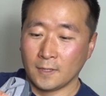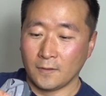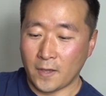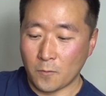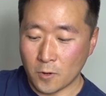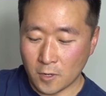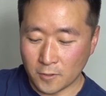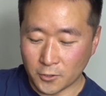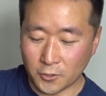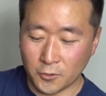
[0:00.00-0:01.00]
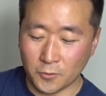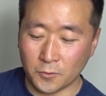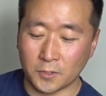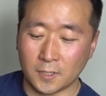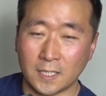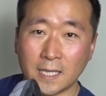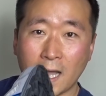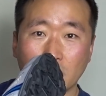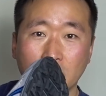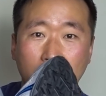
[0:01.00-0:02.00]
If I wear other shoes, the
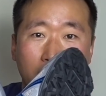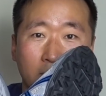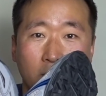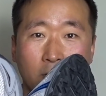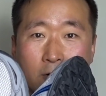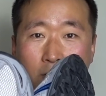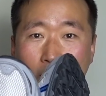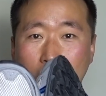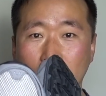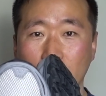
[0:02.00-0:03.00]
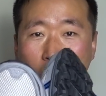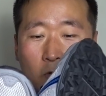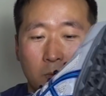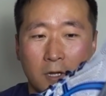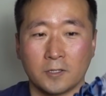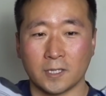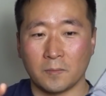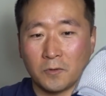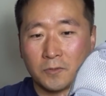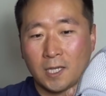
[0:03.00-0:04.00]
outsides hurt so much on
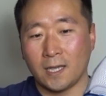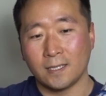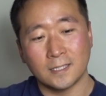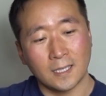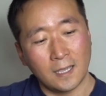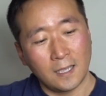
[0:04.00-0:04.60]
both sides.